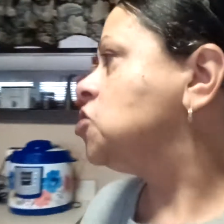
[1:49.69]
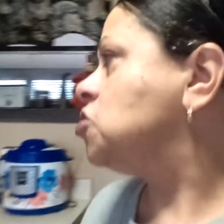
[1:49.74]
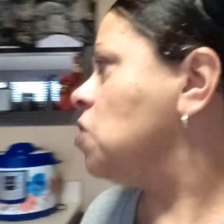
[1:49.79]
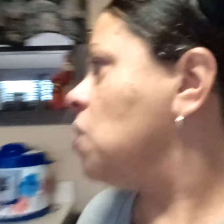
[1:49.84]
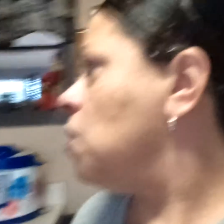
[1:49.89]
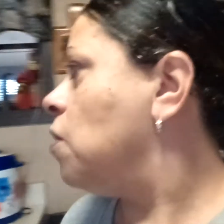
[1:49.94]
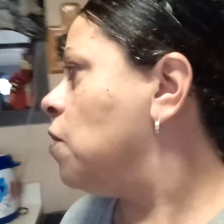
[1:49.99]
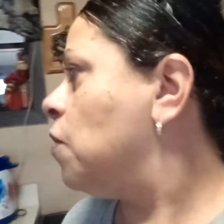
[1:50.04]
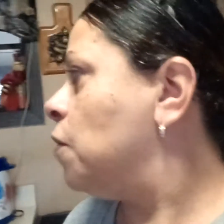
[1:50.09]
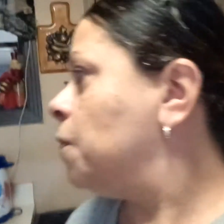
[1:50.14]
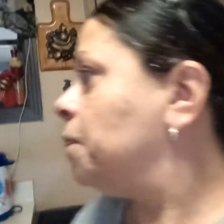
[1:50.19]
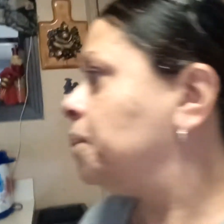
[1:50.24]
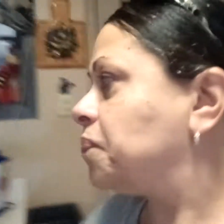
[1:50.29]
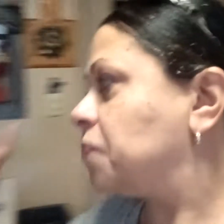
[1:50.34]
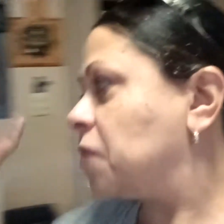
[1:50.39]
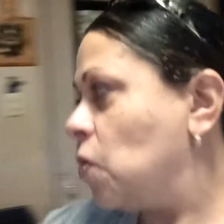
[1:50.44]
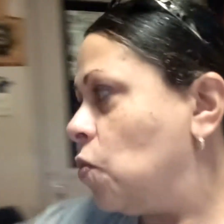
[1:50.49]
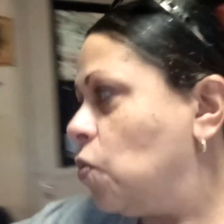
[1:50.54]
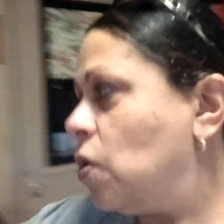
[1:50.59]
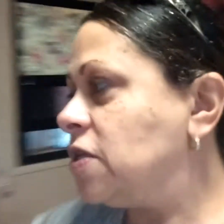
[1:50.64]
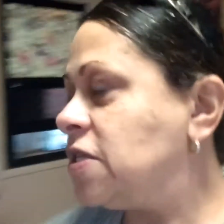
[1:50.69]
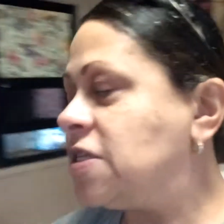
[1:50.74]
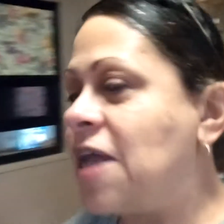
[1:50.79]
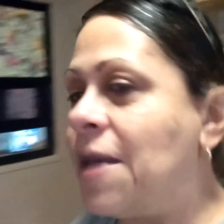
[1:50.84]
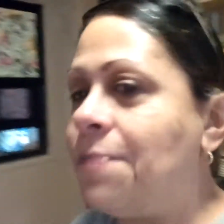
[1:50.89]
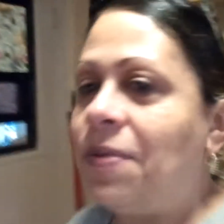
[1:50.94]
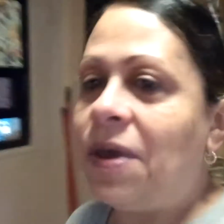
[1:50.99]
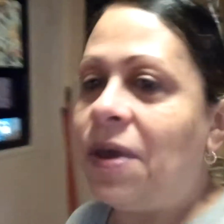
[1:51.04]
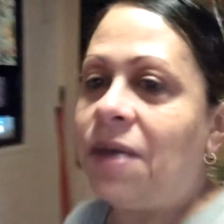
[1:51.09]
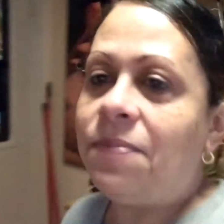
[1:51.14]
So once
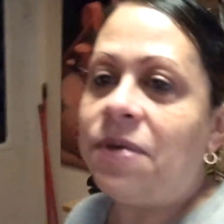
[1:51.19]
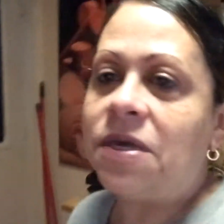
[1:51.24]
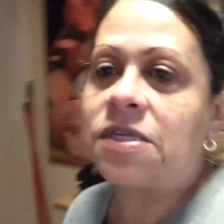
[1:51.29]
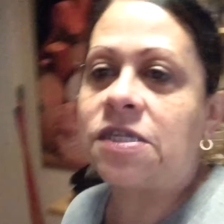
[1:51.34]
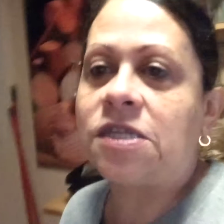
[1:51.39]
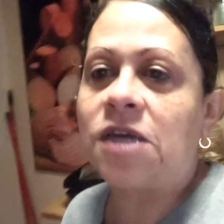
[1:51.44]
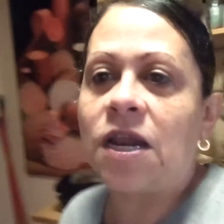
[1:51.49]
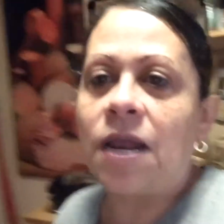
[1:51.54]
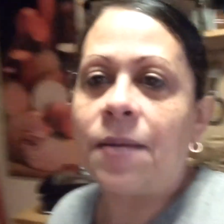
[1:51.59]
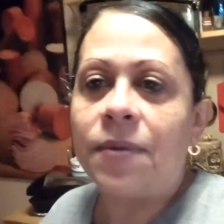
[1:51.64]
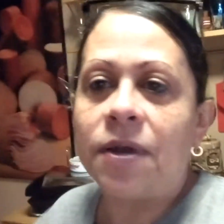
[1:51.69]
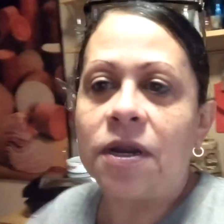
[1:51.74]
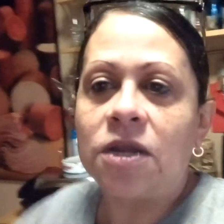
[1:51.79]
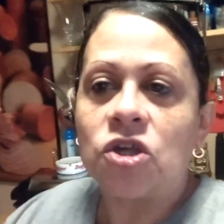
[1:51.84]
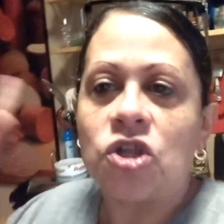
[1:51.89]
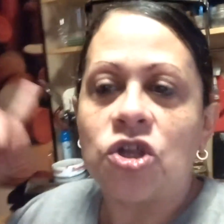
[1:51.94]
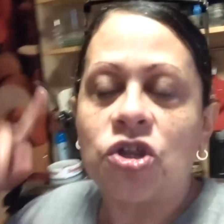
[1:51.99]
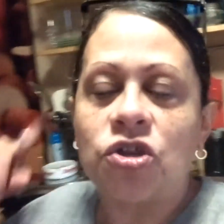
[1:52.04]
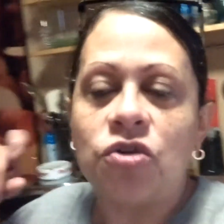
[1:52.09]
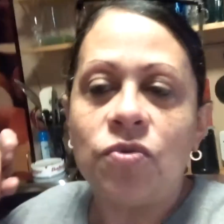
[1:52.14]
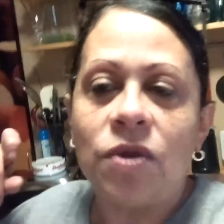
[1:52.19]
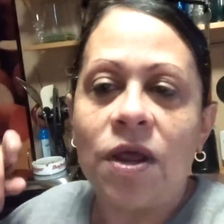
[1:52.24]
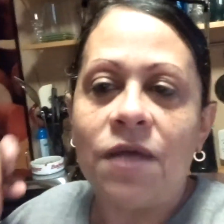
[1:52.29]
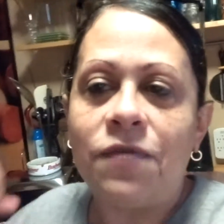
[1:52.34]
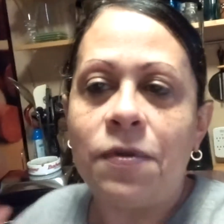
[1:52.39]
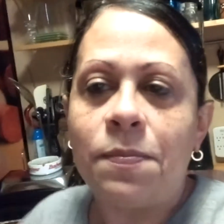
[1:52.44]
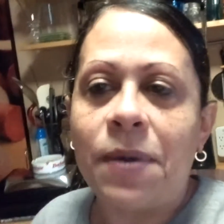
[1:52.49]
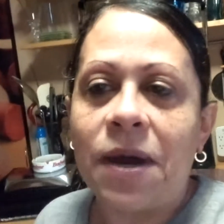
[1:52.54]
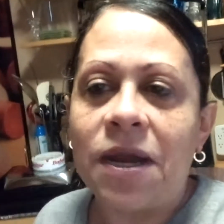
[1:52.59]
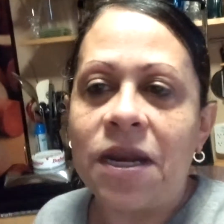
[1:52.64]
that baby is done, I'm gonna shoot
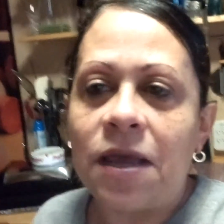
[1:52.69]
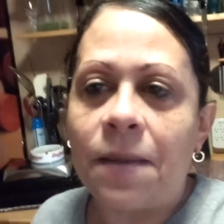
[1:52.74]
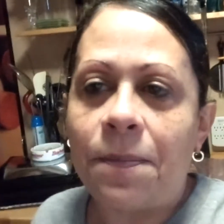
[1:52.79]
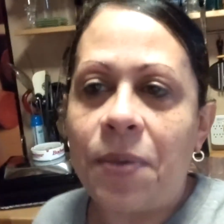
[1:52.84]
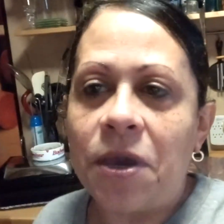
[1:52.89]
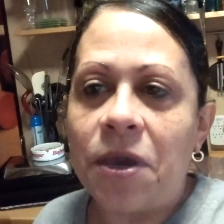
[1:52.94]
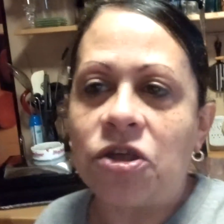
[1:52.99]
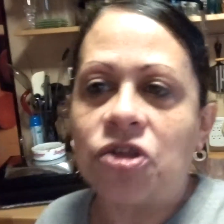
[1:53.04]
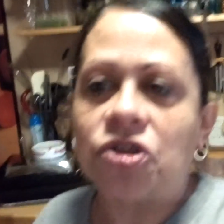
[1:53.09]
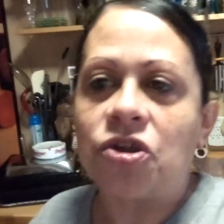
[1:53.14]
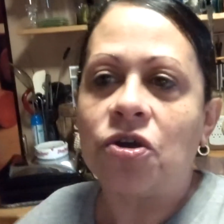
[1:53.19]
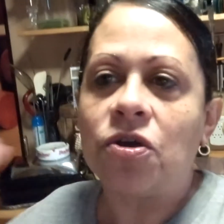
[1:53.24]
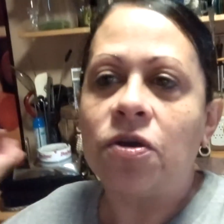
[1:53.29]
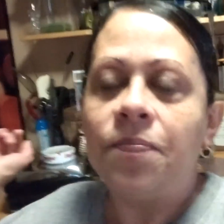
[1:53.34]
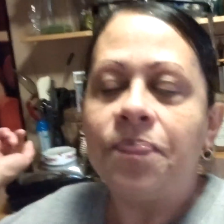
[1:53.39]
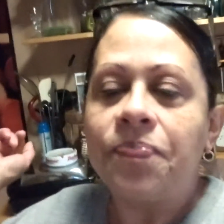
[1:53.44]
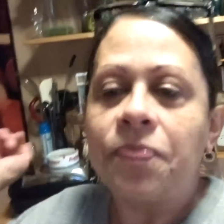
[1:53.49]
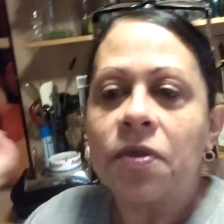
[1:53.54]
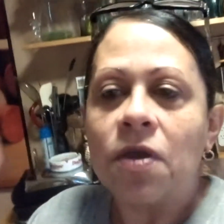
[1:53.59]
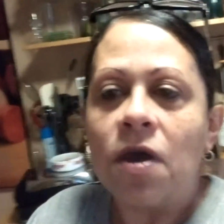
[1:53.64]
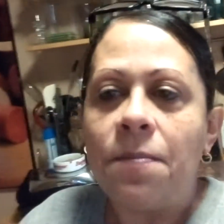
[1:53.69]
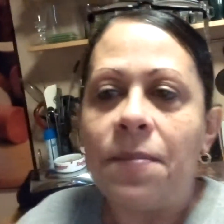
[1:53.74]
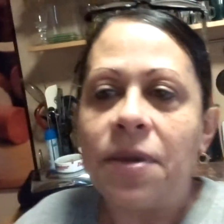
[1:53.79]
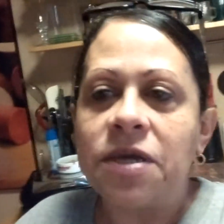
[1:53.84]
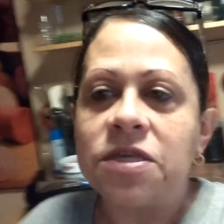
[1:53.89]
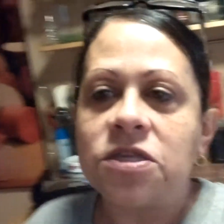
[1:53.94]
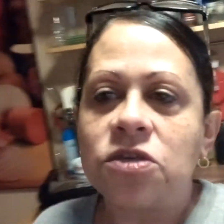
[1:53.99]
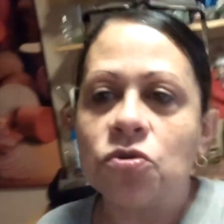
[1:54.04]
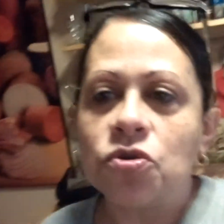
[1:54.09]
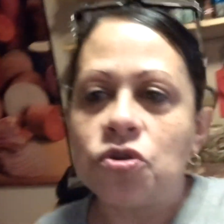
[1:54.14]
everybody a picture on
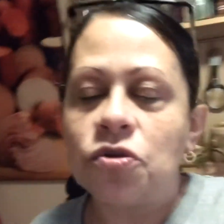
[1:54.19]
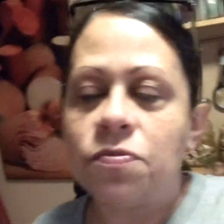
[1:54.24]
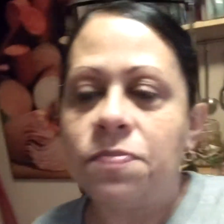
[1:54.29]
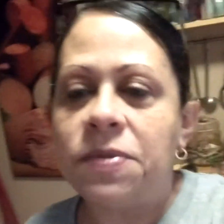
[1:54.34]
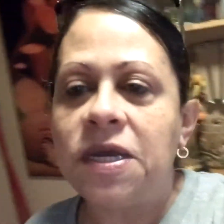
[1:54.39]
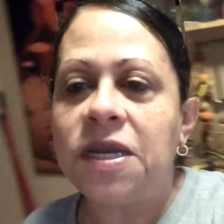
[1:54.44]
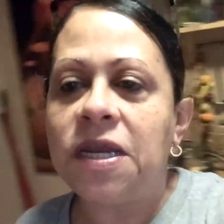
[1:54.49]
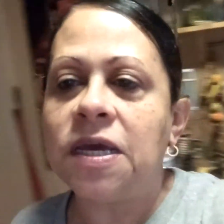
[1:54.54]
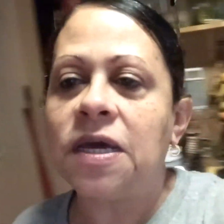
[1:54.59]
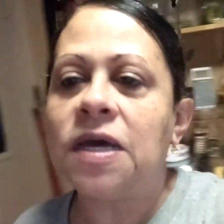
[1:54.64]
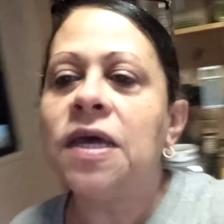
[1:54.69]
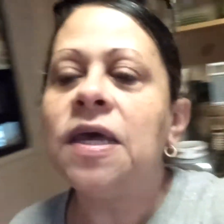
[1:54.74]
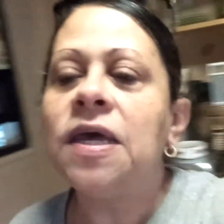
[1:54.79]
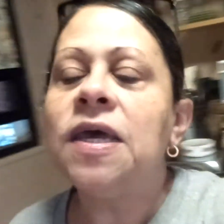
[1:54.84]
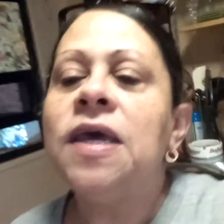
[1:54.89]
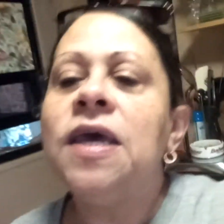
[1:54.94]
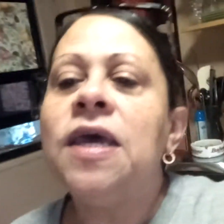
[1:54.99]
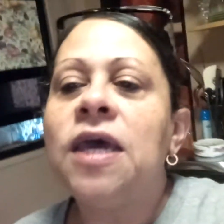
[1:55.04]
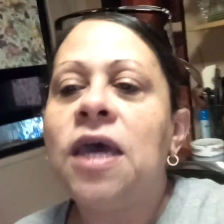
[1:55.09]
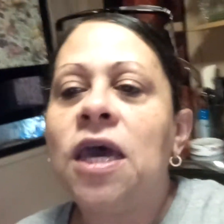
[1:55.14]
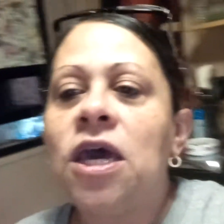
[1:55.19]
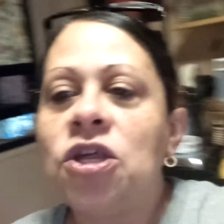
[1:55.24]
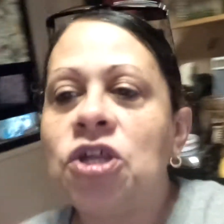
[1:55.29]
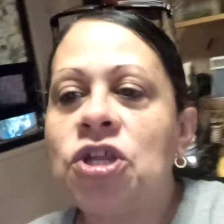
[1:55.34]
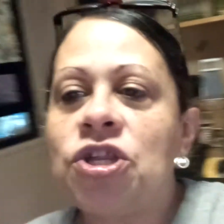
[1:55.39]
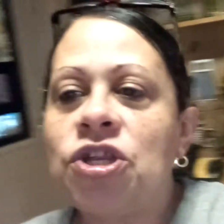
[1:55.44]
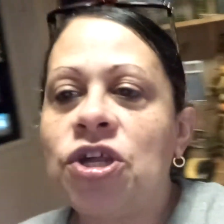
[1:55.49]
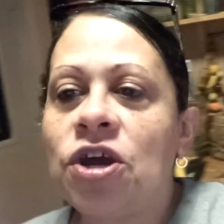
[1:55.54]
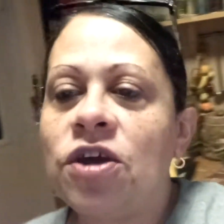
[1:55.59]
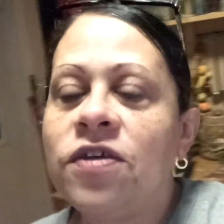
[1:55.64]
my social media and
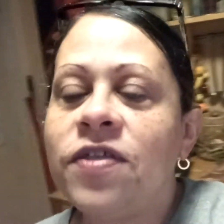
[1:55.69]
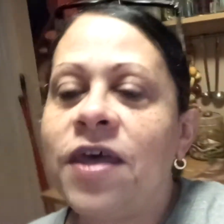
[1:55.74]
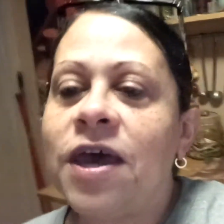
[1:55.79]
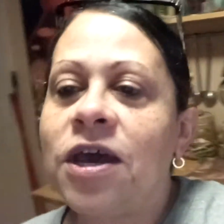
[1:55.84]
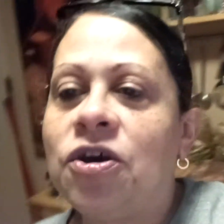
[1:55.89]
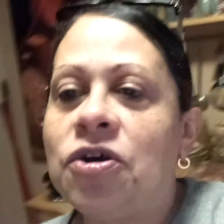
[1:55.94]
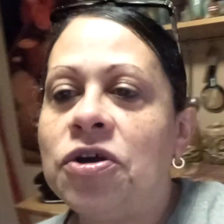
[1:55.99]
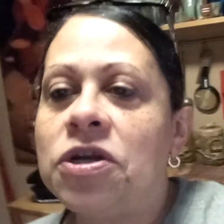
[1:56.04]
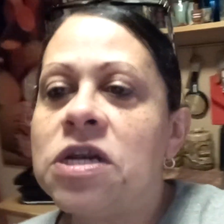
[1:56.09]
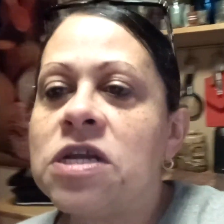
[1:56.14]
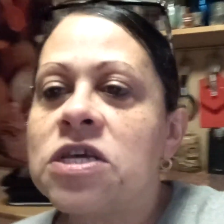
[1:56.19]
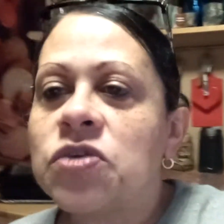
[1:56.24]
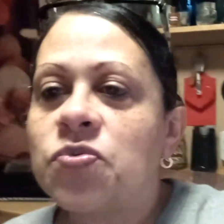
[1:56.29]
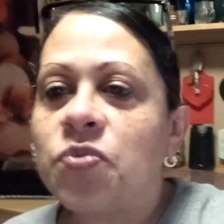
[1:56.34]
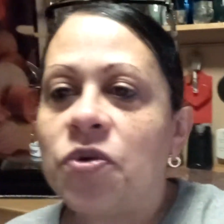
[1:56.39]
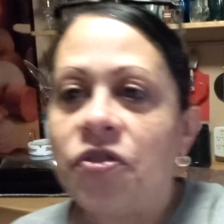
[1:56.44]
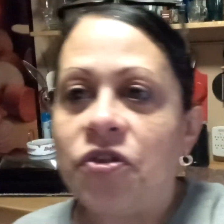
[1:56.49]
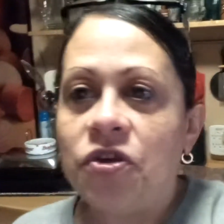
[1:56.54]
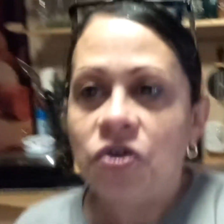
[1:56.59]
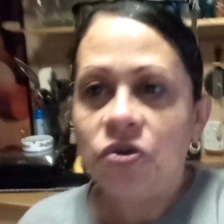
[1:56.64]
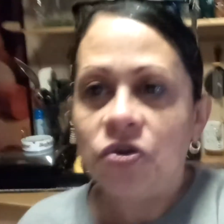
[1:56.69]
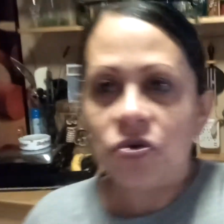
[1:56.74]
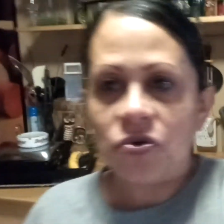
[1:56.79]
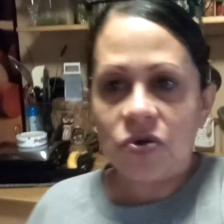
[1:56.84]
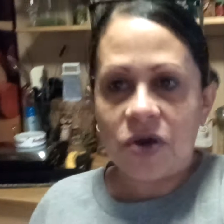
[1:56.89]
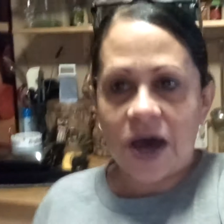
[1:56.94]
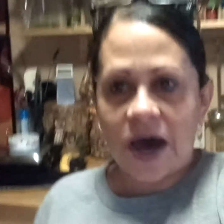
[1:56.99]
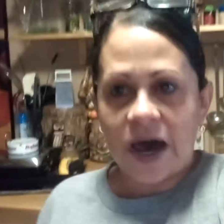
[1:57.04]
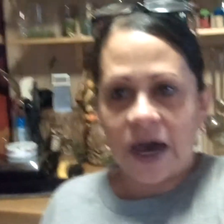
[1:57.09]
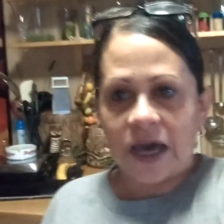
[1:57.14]
share that goodness with
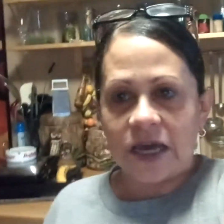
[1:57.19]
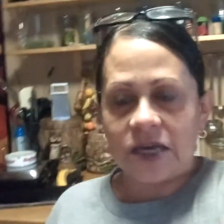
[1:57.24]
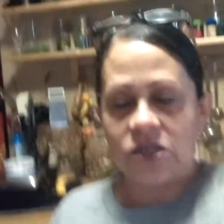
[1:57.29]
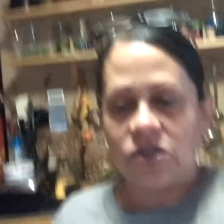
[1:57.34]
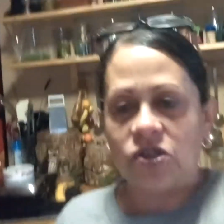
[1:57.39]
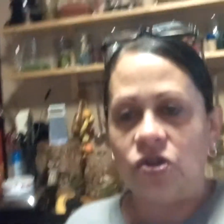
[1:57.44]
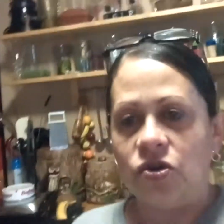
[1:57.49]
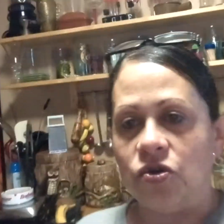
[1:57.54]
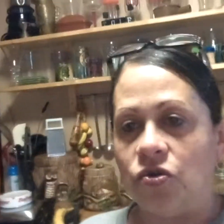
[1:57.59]
you guys.